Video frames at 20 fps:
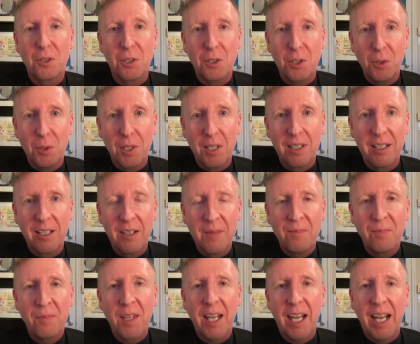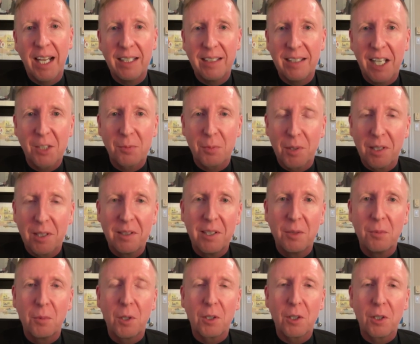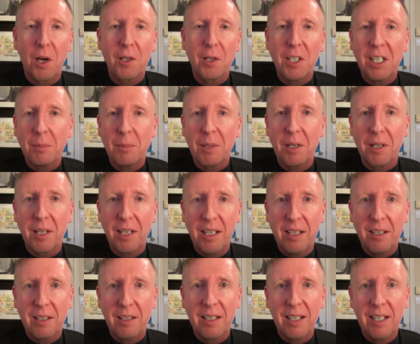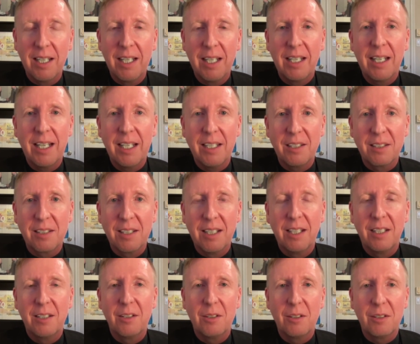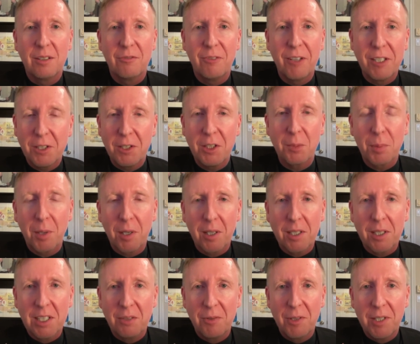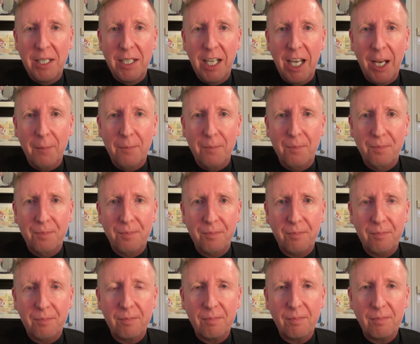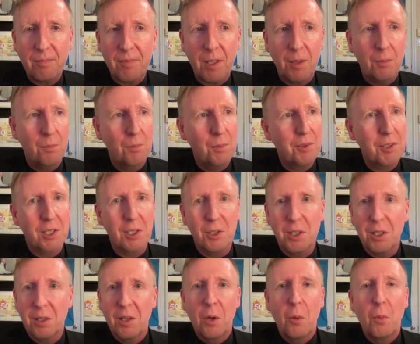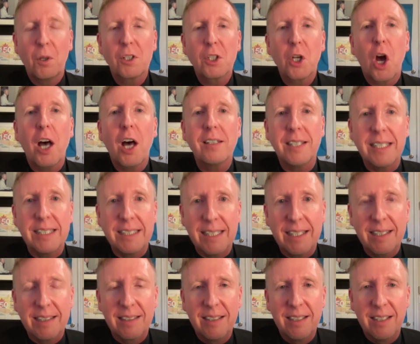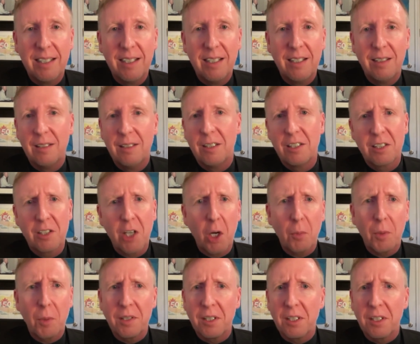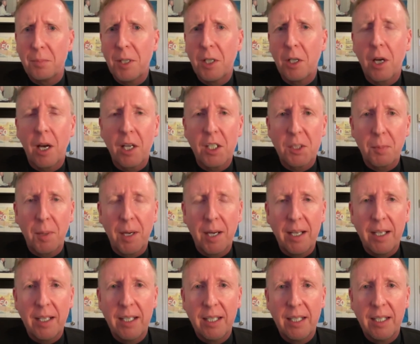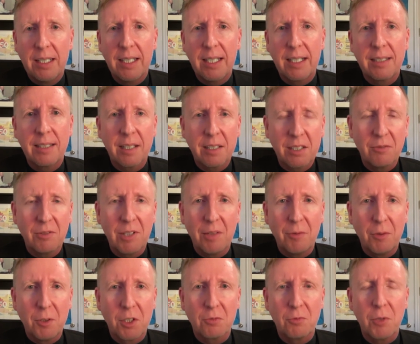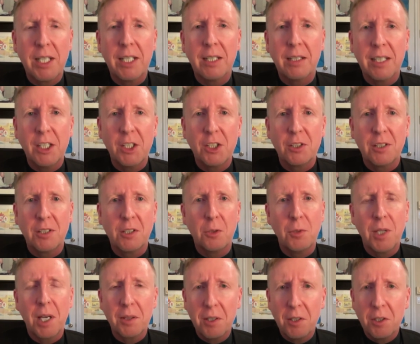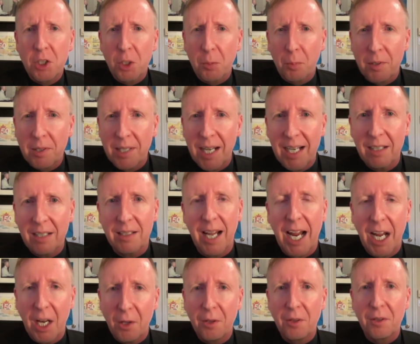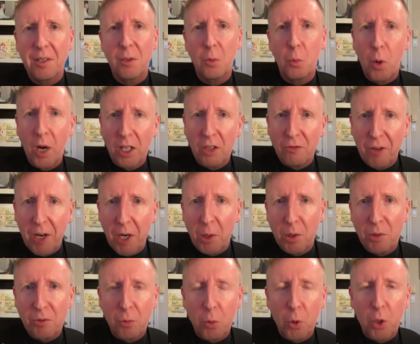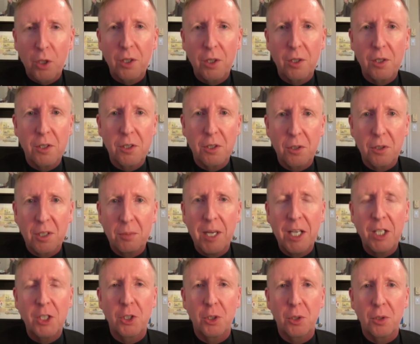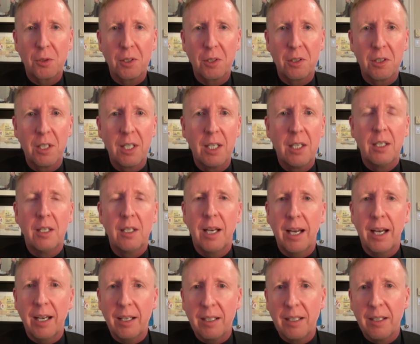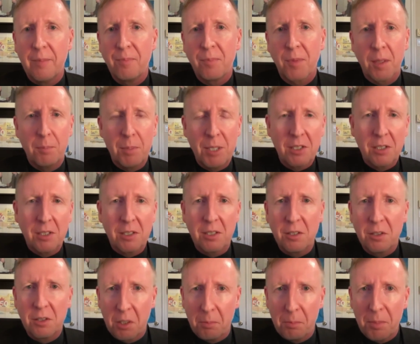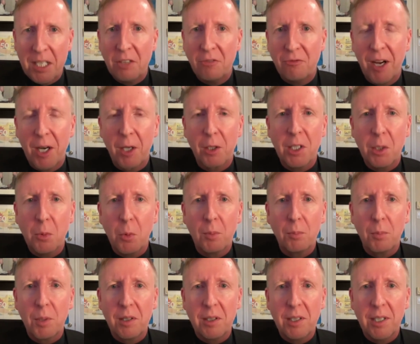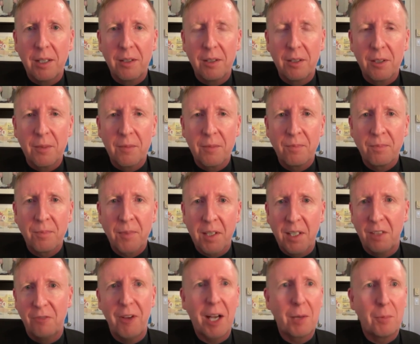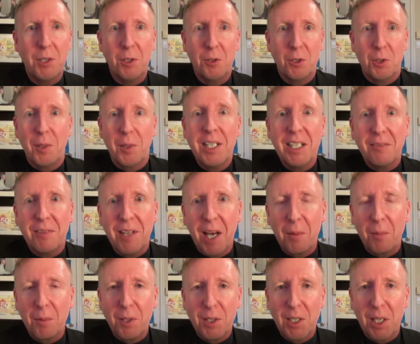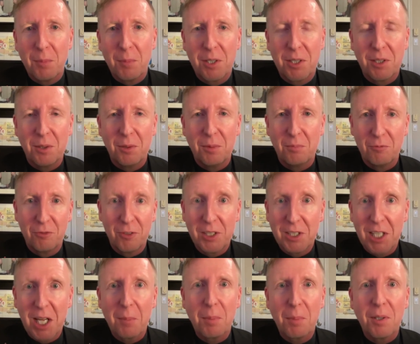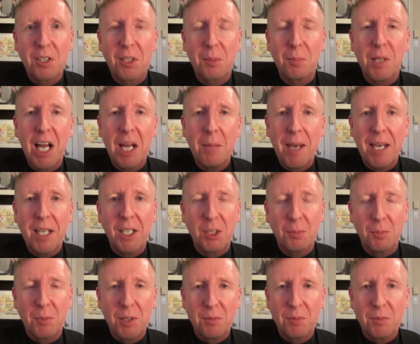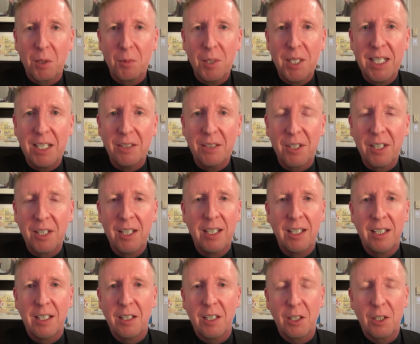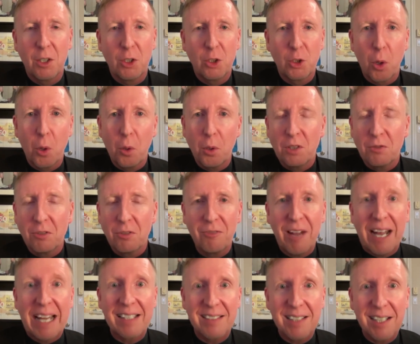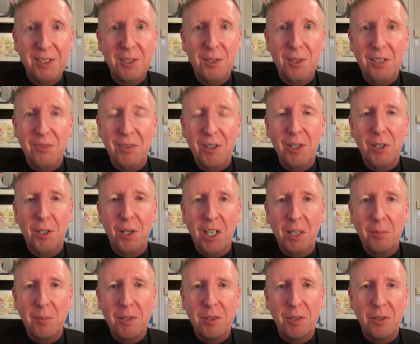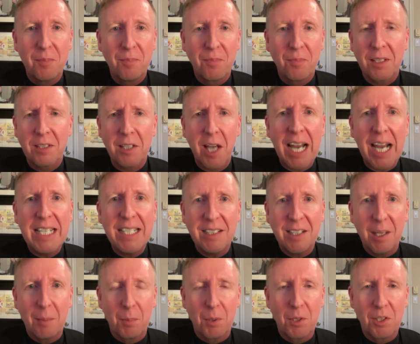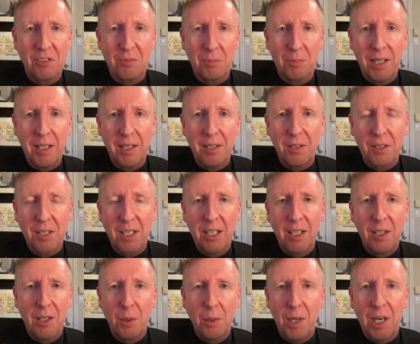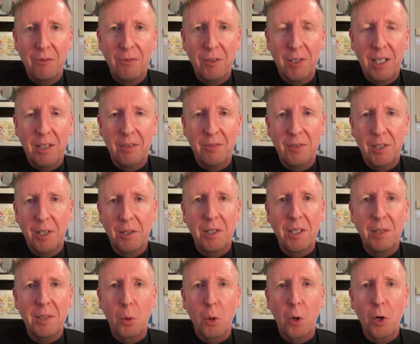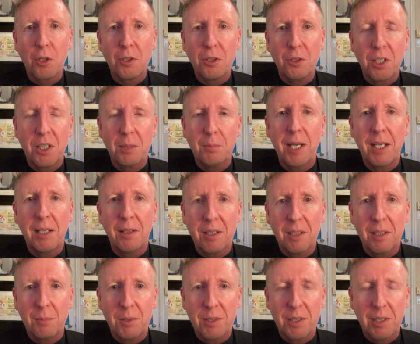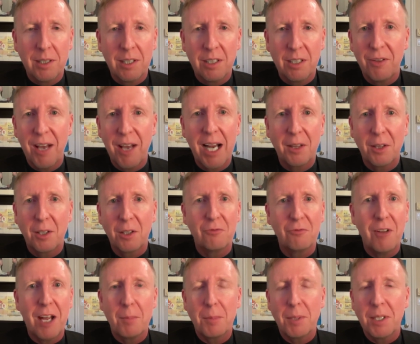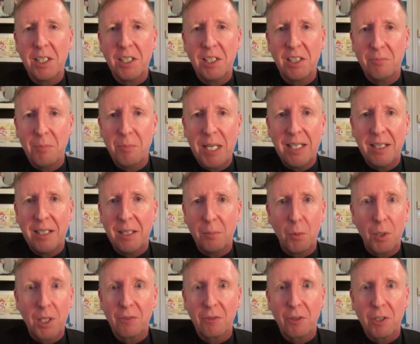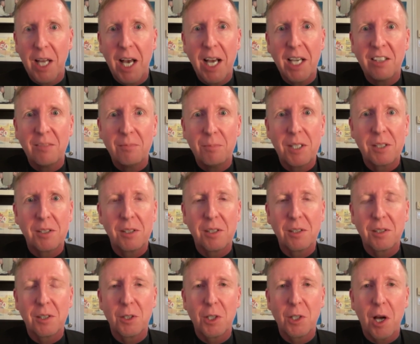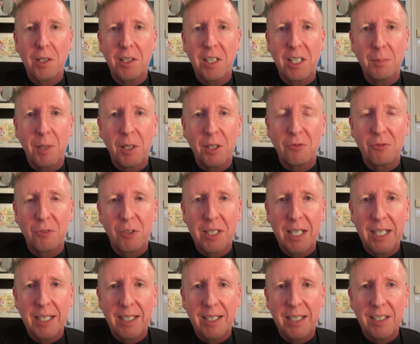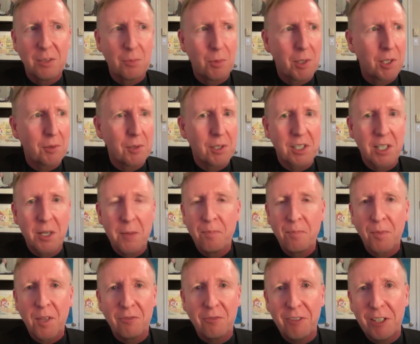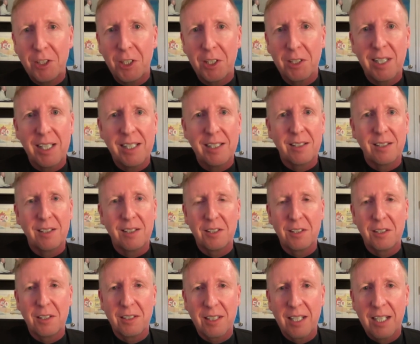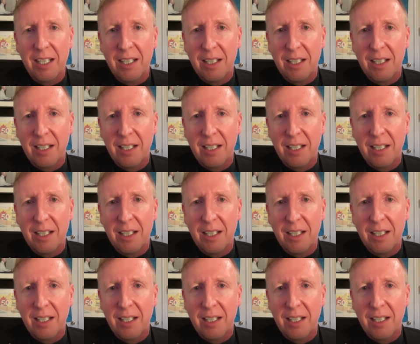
to do it. And that's what I think we're talking about here is fixing the productivity gap. We've got to look at what's causing that start with. It's being caused by excessive levels of regulation that do nothing to protect the health and welfare of workers or to make sure that uh, businesses compete fairly one with the other. In fact, we don't do any of that when it comes to, for example, supply management, where we give control over vast sectors of our economy to tiny numbers of players who often have nothing more to commend them than the fact their families have been in whatever line of business they're talking about for decades, whether it's fishing licenses,